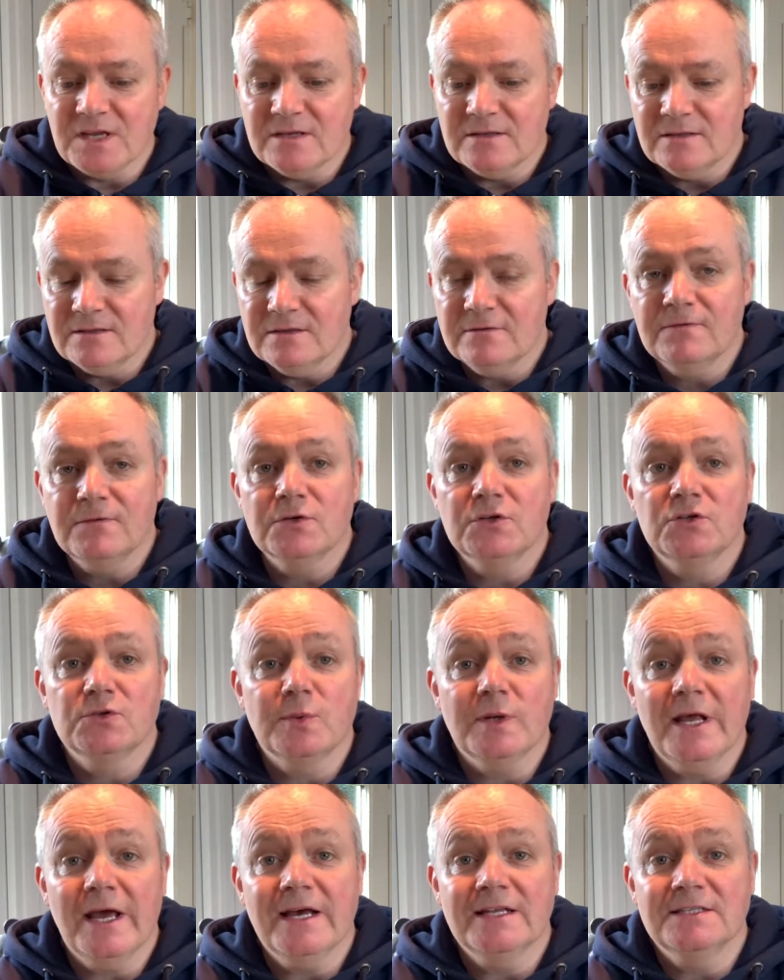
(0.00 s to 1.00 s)
the footage when
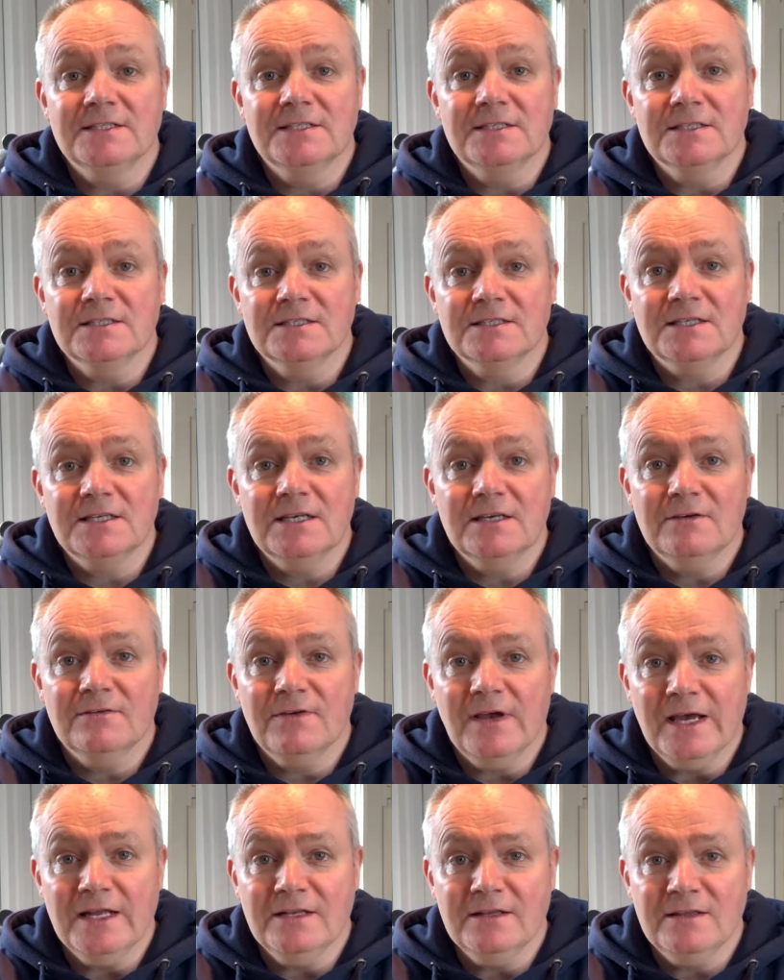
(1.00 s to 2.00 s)
I edit it, and see if
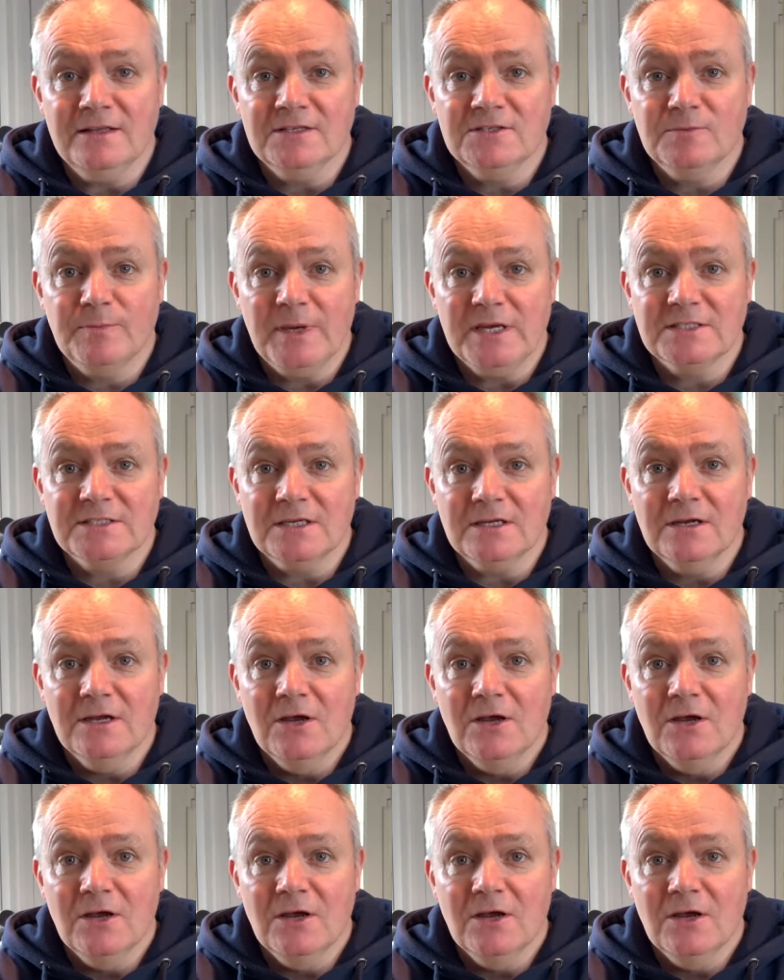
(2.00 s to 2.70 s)
anything's better